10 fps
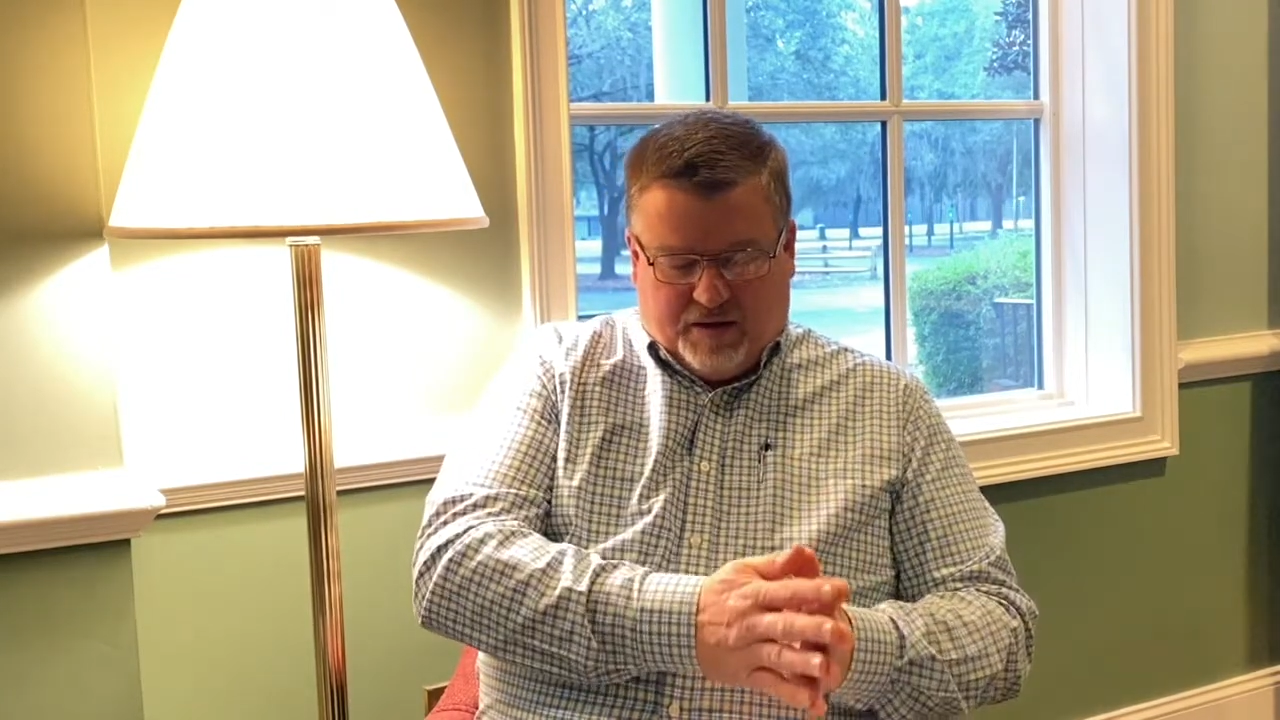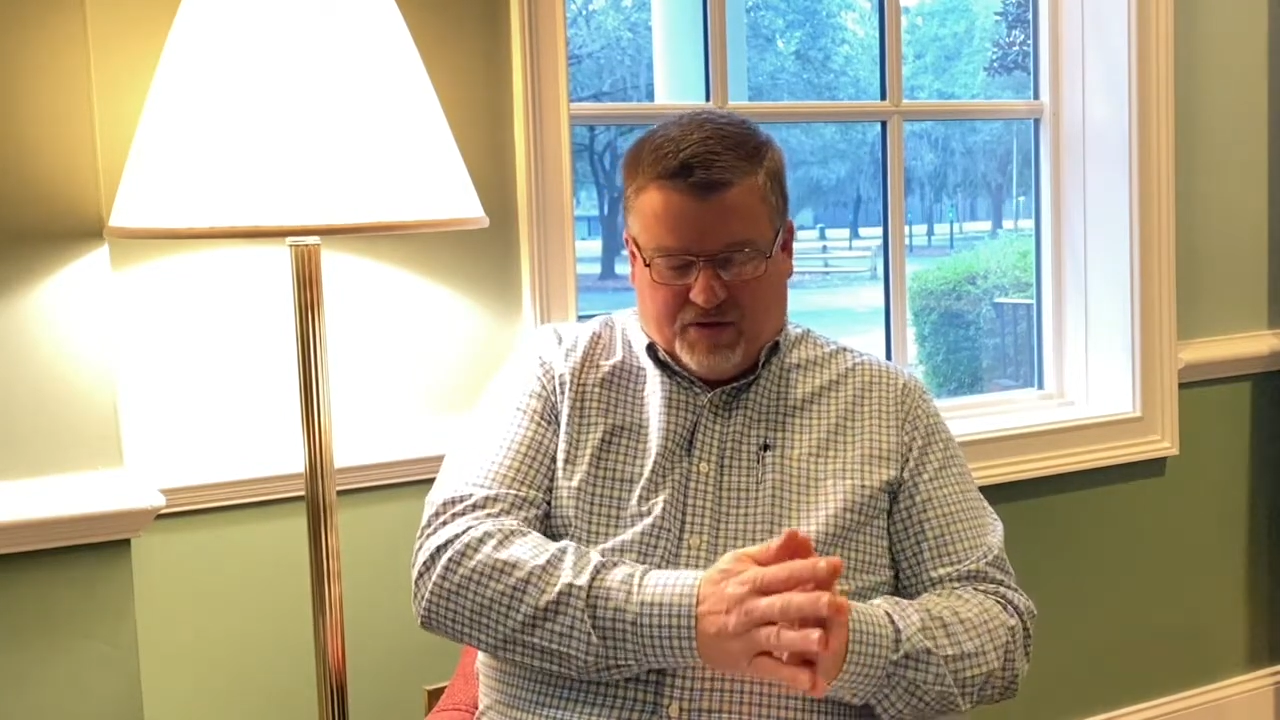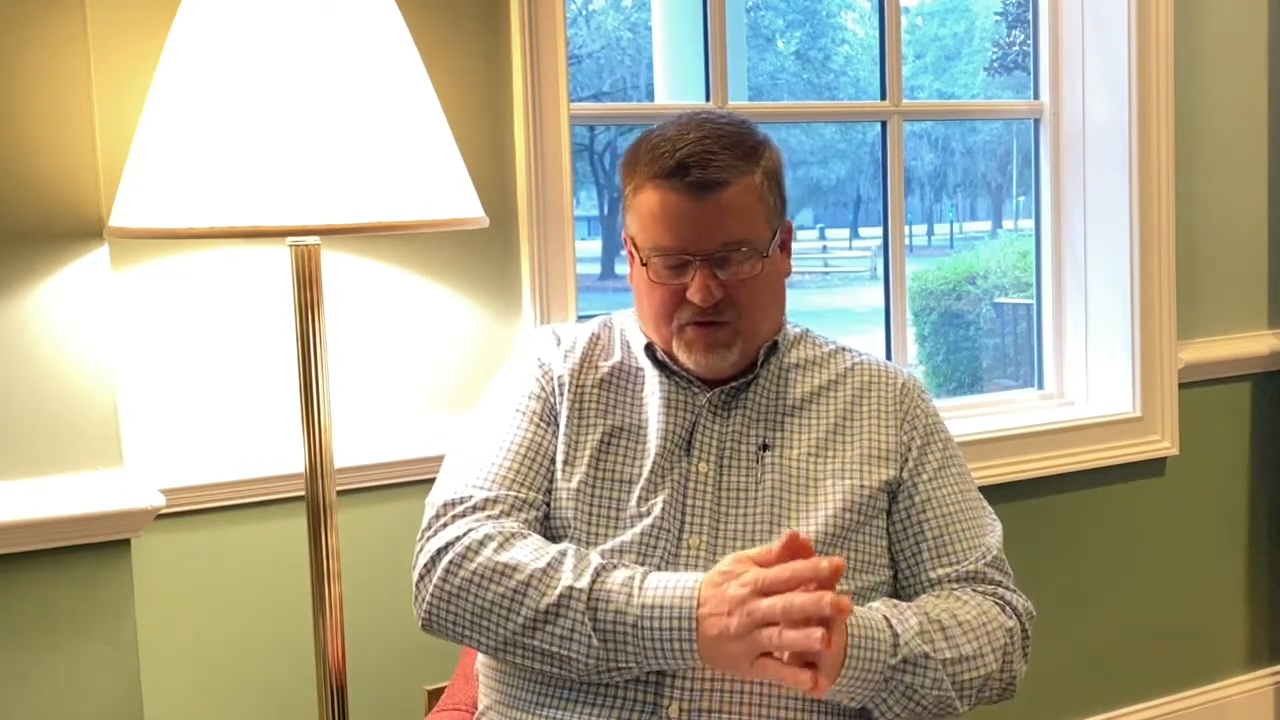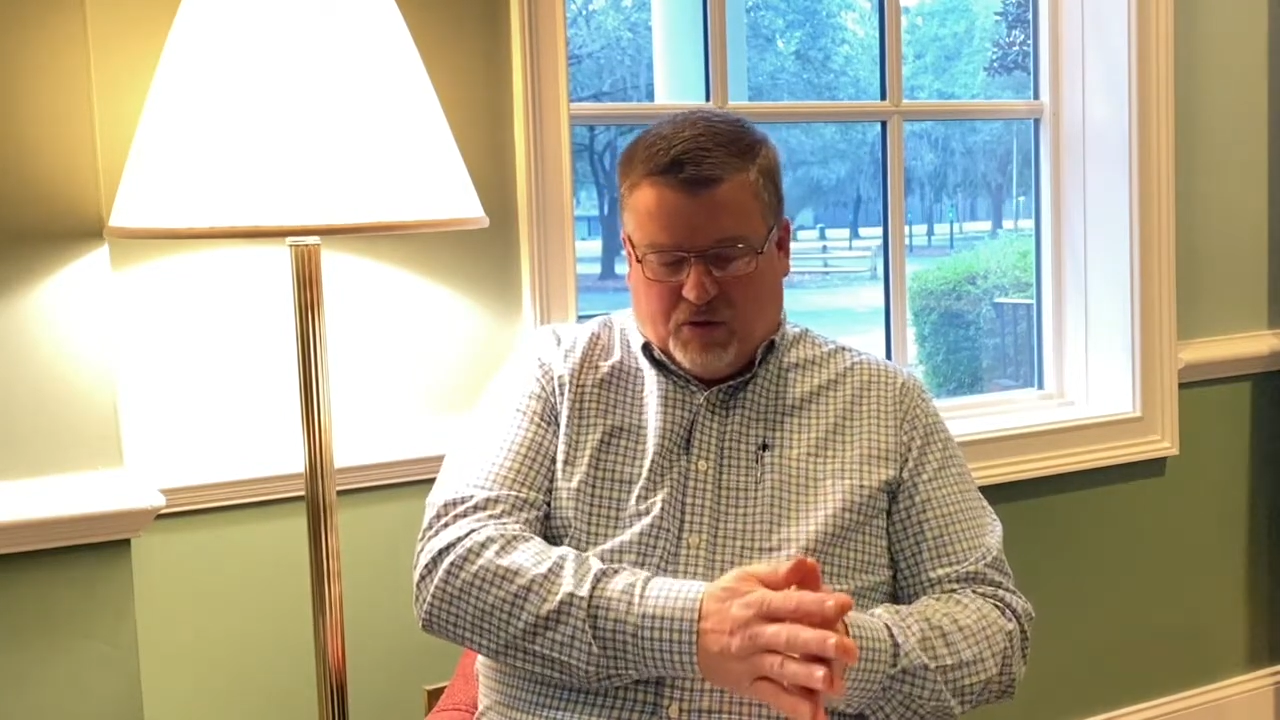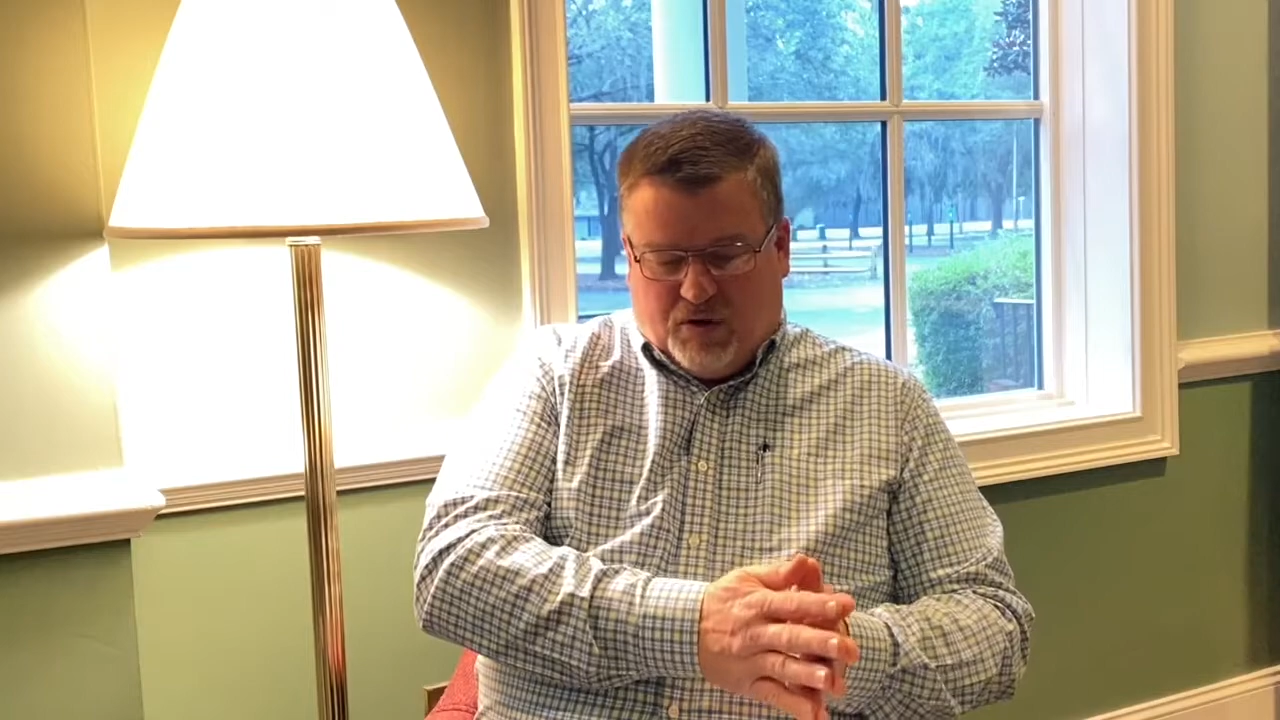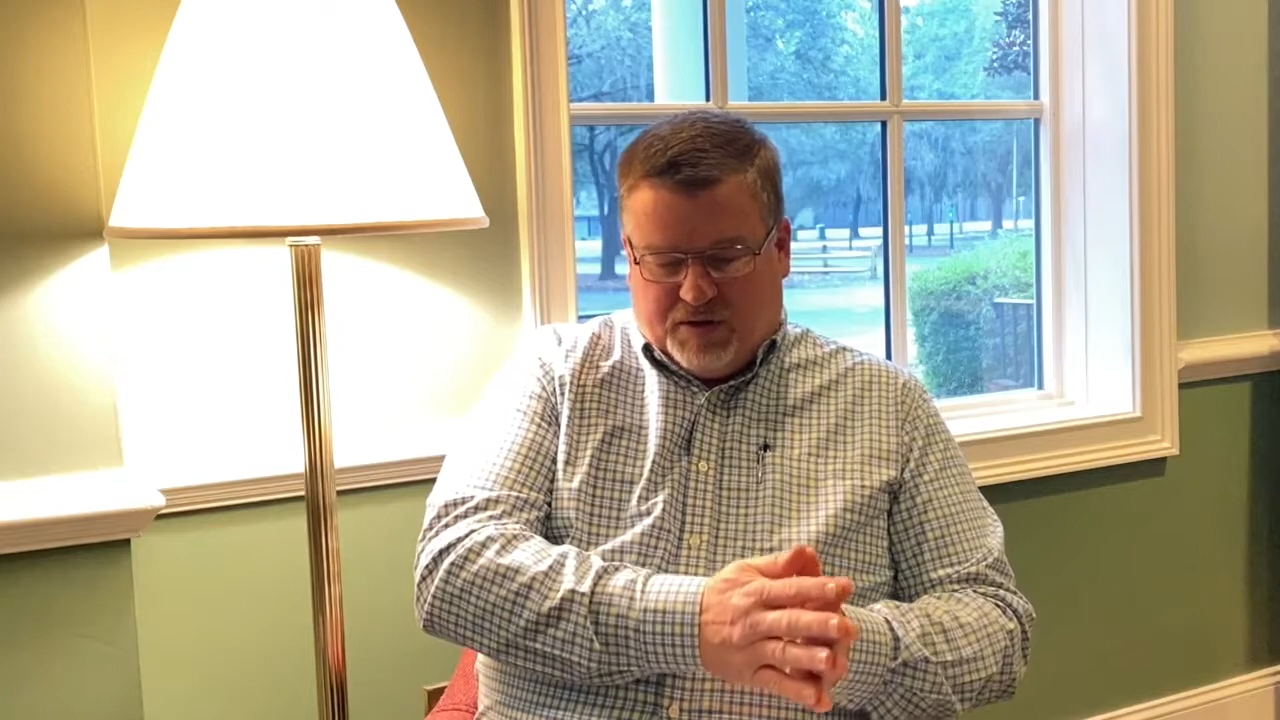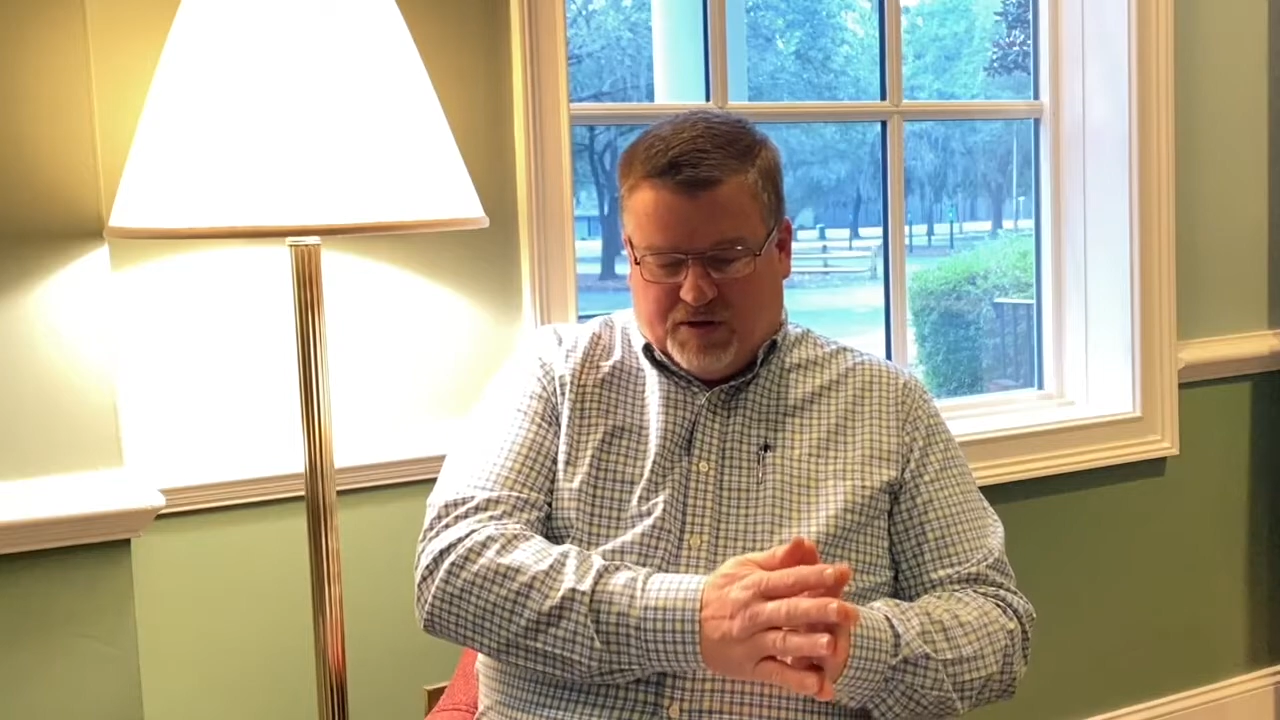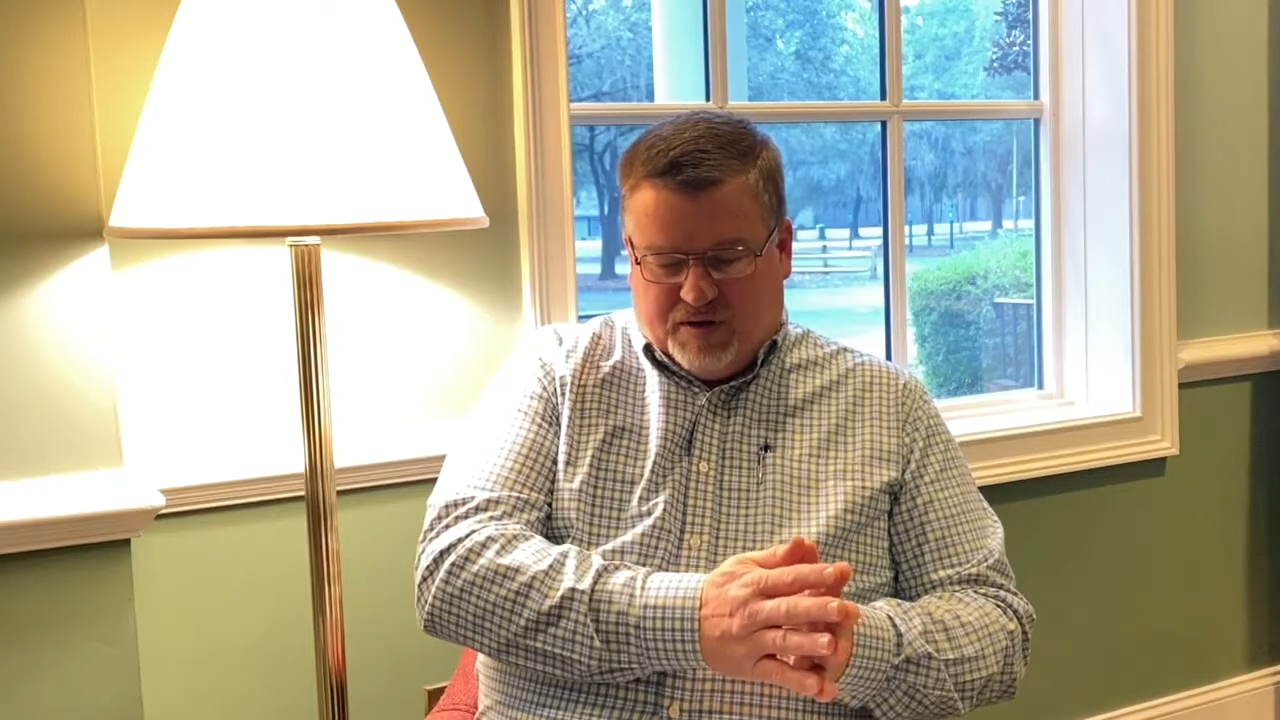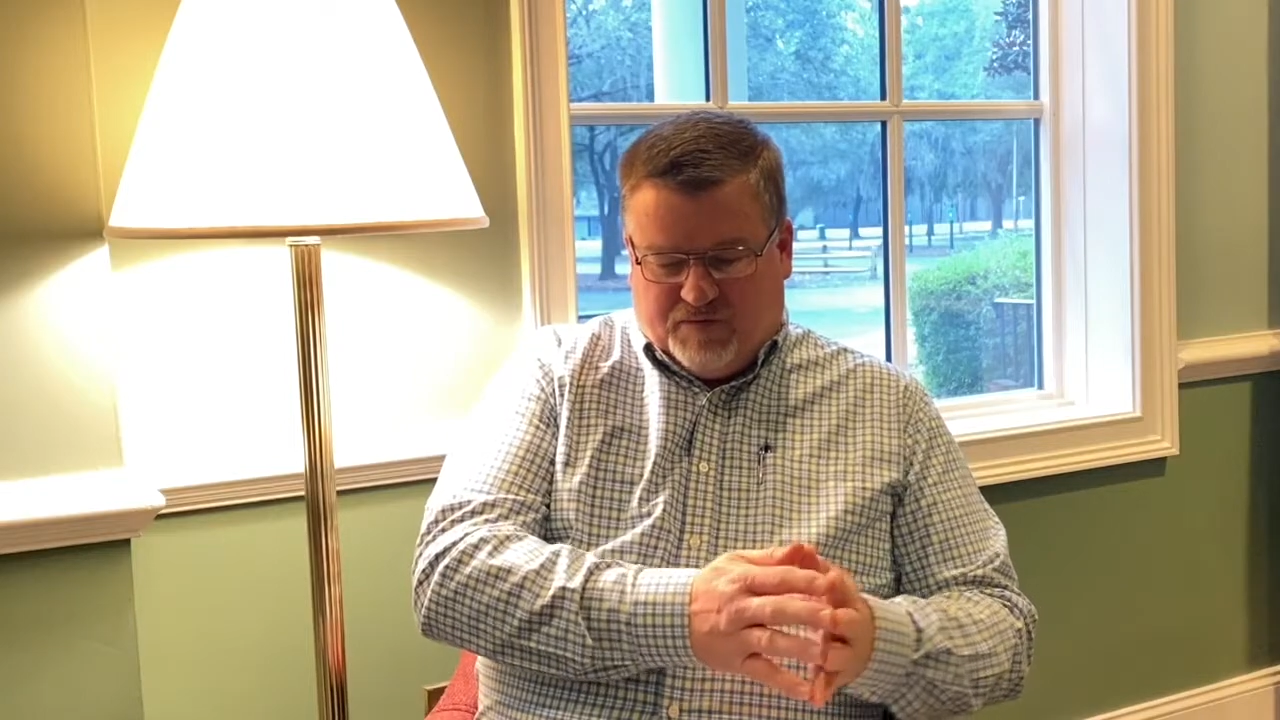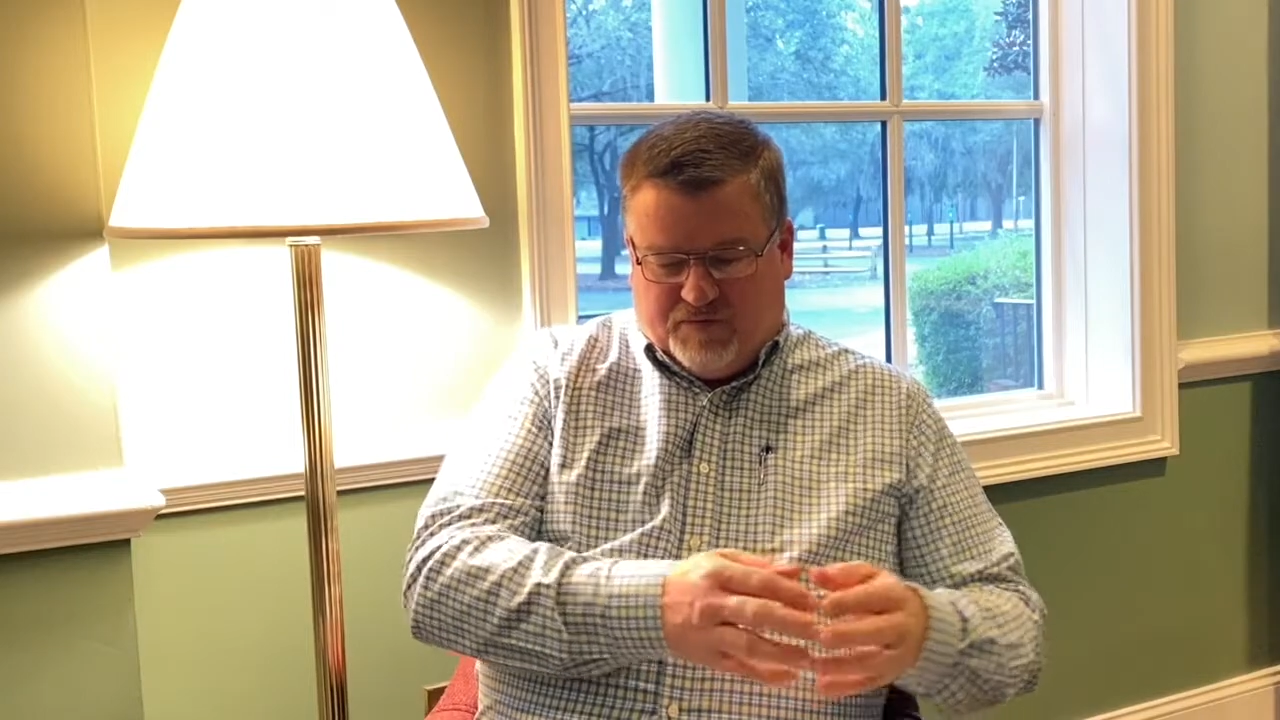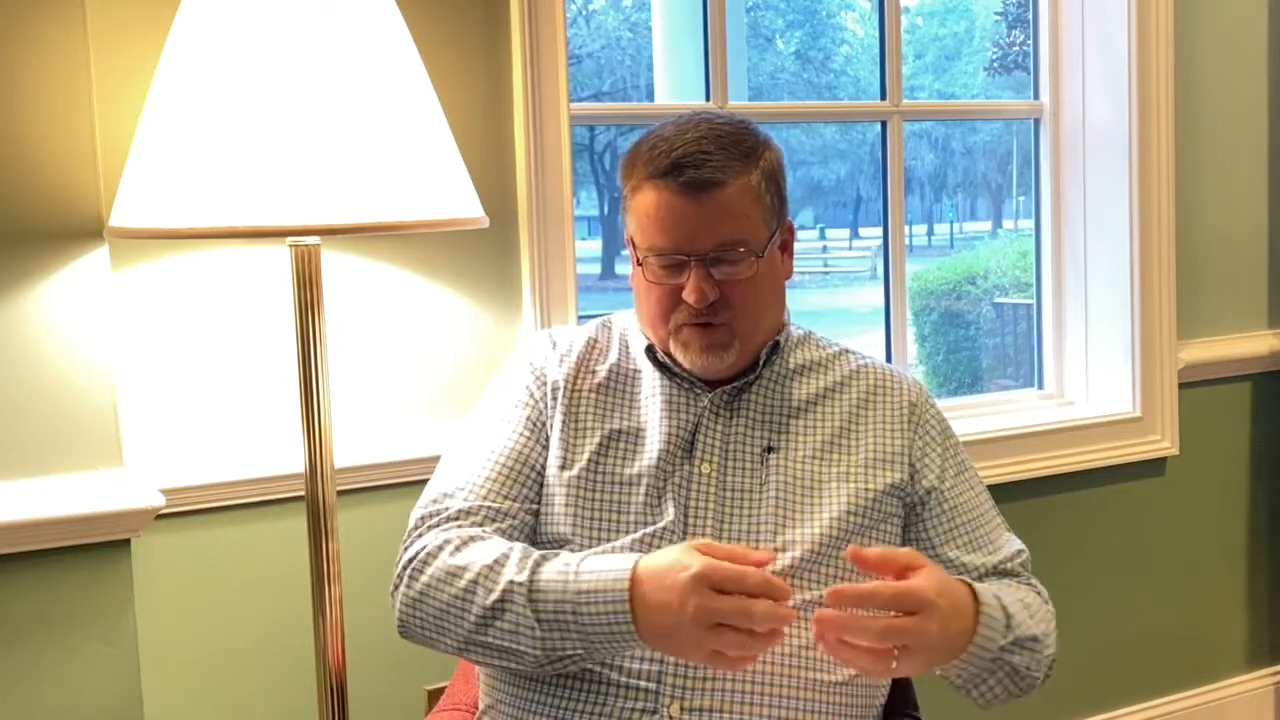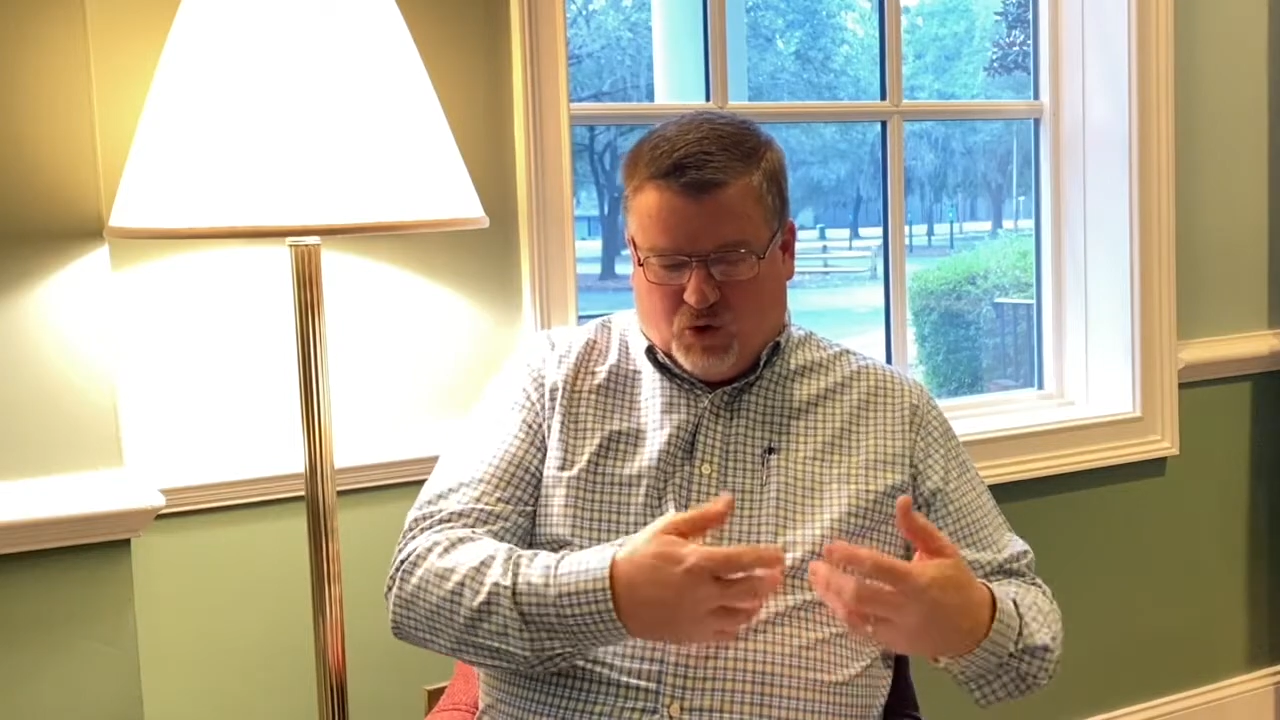thought of